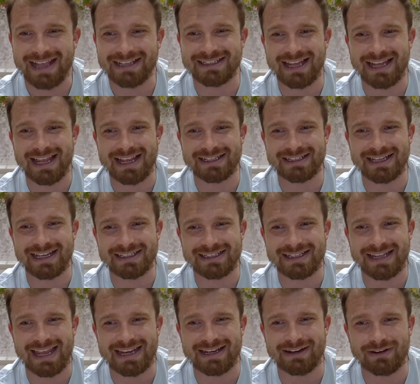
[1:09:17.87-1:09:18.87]
It's
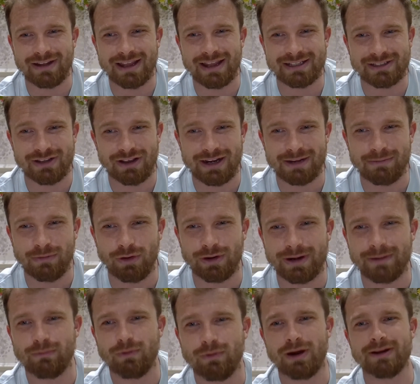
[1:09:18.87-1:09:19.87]
late. It's early
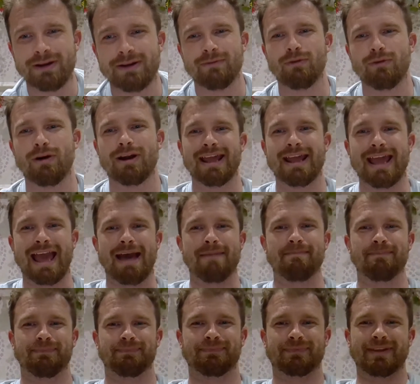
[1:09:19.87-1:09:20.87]
morning. 1
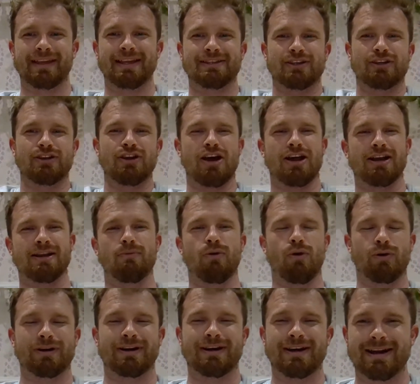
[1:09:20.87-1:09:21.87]
a.m. is an early
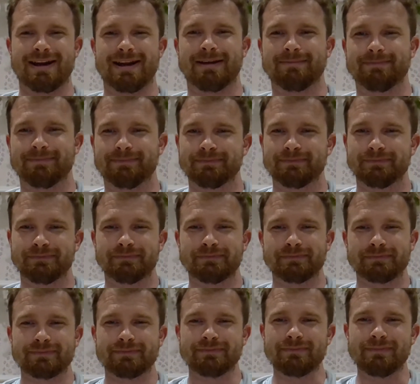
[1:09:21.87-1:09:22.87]
morning, isn't it?
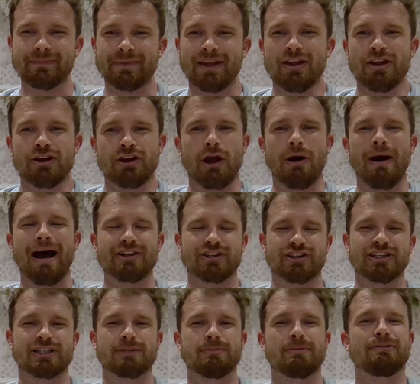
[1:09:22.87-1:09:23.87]
No,
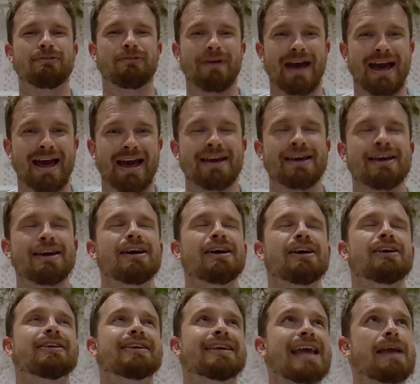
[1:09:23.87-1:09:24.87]
actually, to be fair,
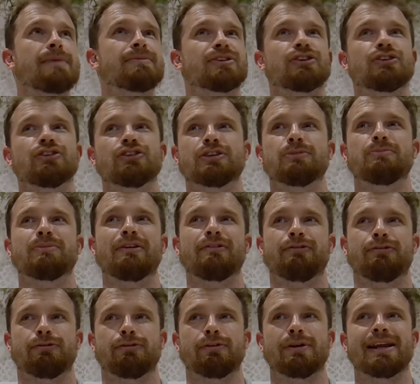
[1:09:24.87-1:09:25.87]
the games that used to be
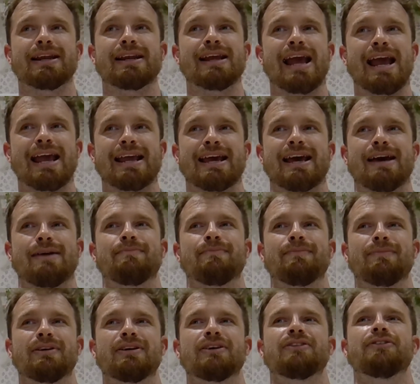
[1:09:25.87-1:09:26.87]
at 3
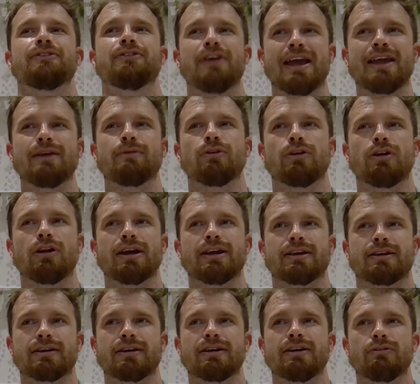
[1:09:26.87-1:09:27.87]
a.m. they were
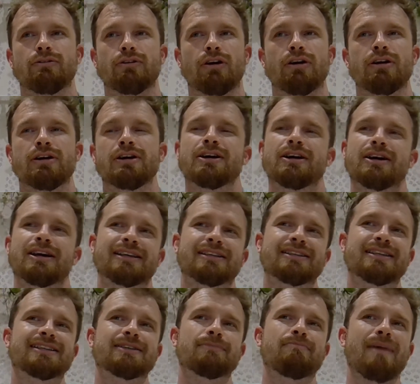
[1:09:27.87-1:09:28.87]
like,
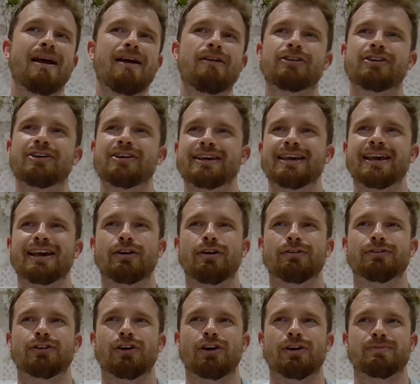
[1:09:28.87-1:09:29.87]
it's these American
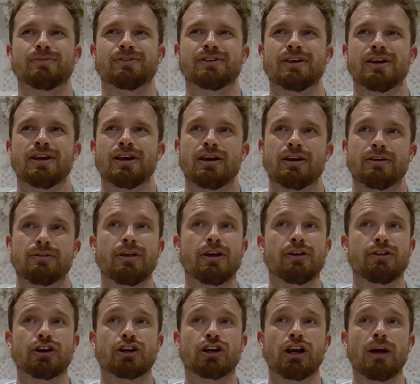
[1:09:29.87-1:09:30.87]
kickoff times.
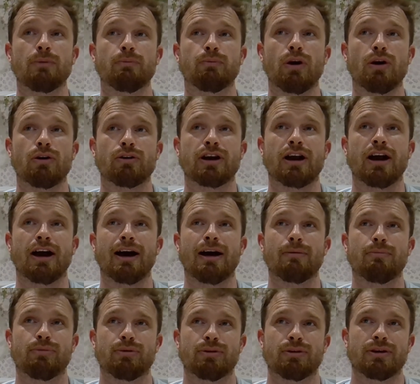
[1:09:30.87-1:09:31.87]
The Club World
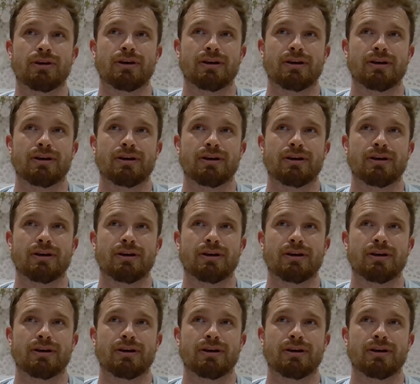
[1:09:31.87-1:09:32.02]
Cup,